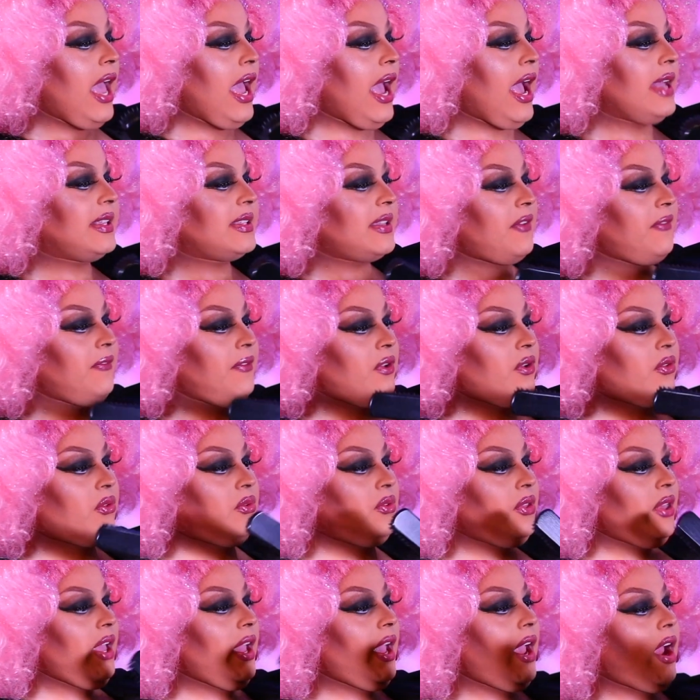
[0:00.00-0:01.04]
As I feel
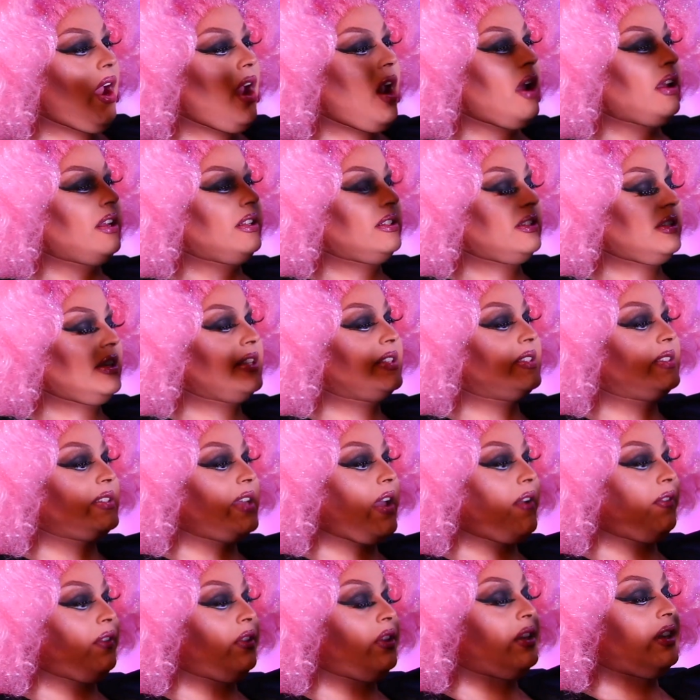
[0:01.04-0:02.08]
through the hair, it's
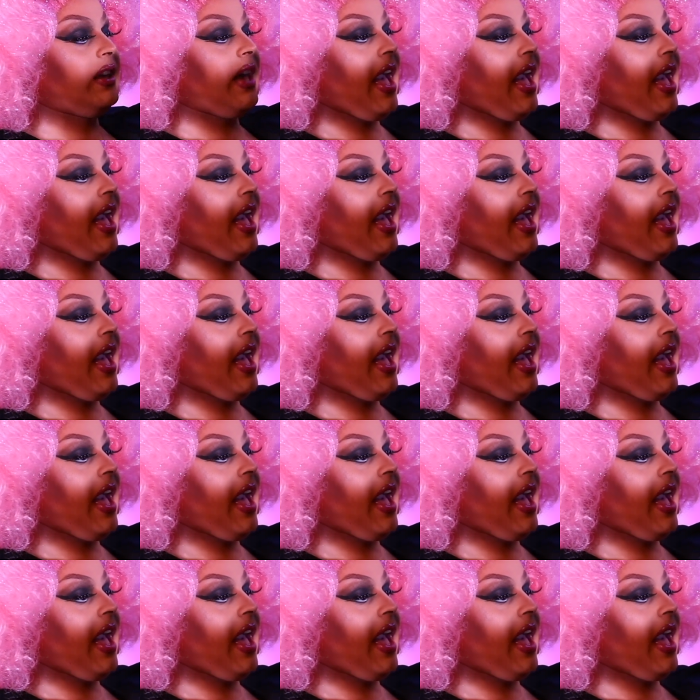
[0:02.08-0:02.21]
definitely